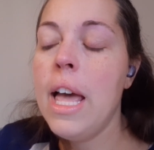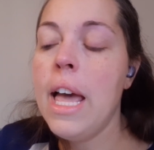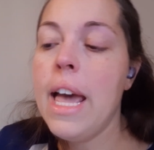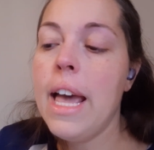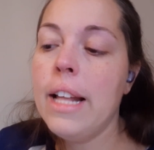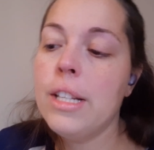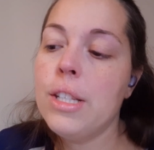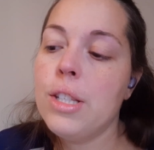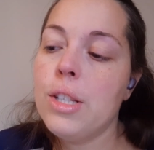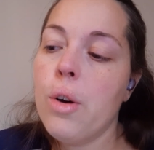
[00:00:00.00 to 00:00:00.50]

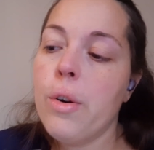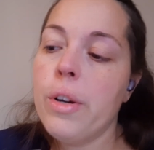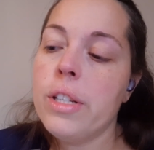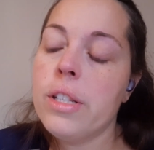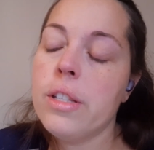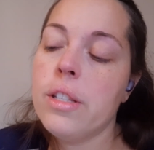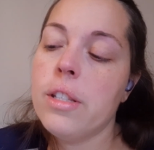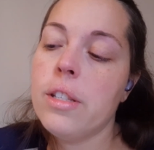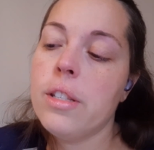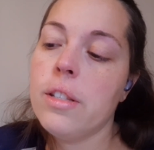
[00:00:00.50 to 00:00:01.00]
And so
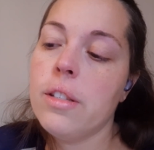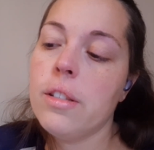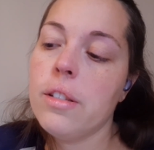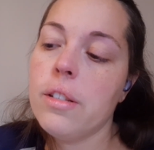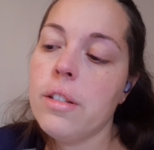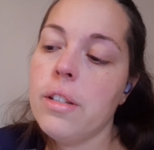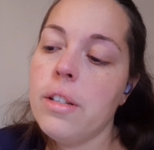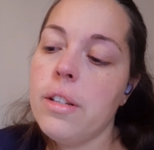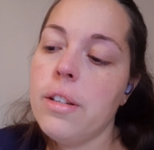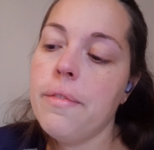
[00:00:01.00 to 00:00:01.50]

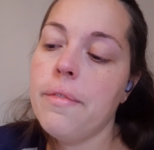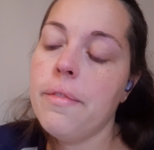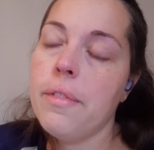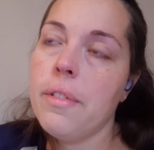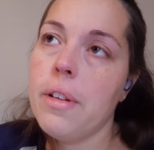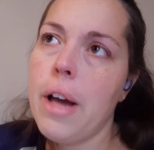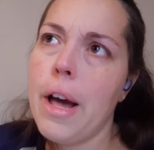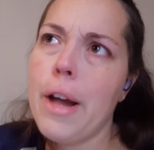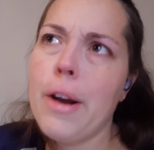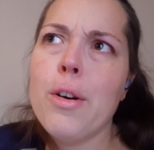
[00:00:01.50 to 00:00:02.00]

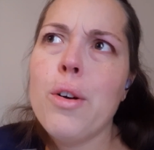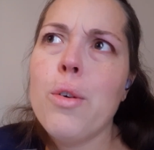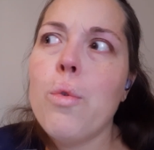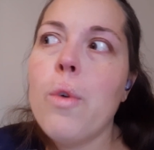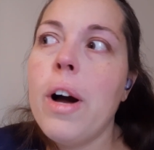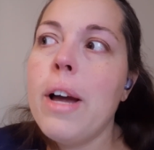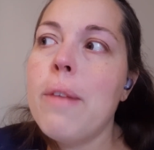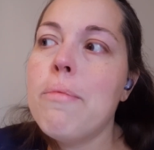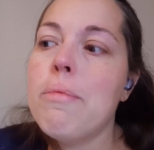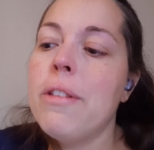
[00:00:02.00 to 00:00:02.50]
I don't know
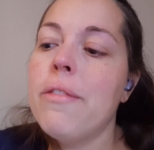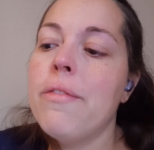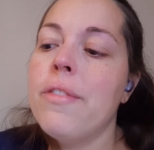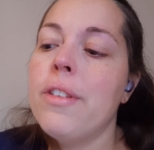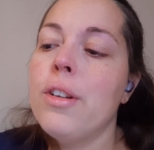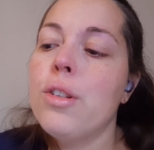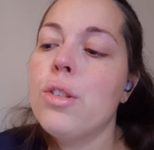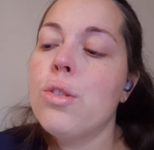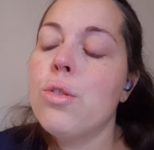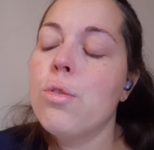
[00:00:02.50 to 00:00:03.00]
why, but it
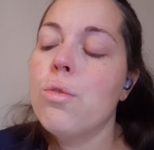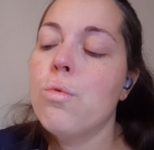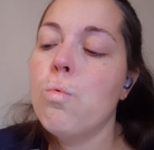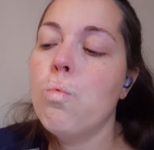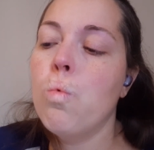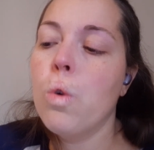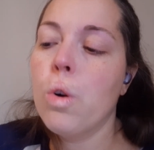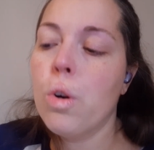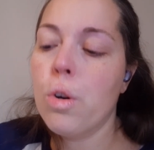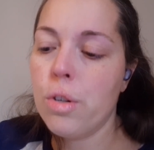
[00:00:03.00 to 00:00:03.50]
feels
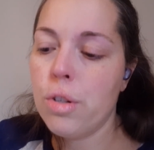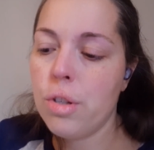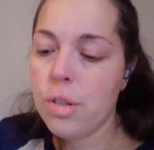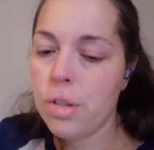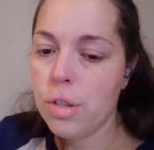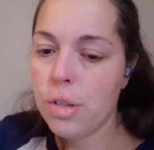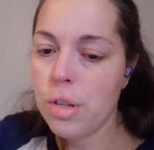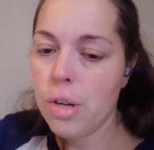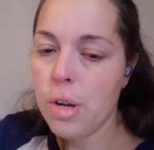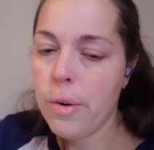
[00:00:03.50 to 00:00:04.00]

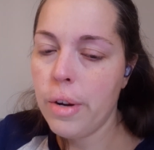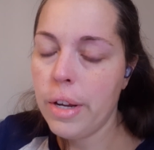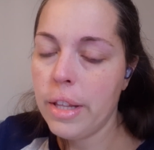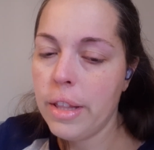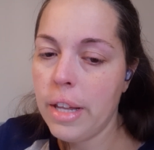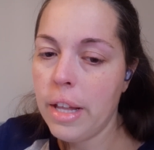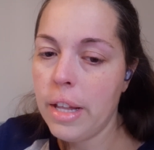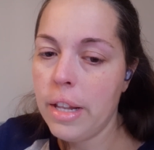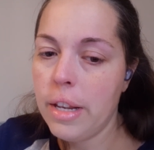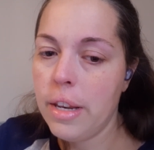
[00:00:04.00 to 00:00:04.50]
worse knowing
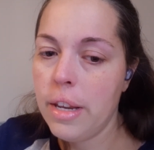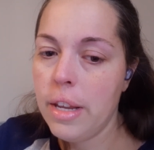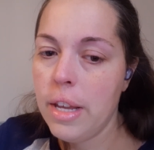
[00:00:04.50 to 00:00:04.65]
that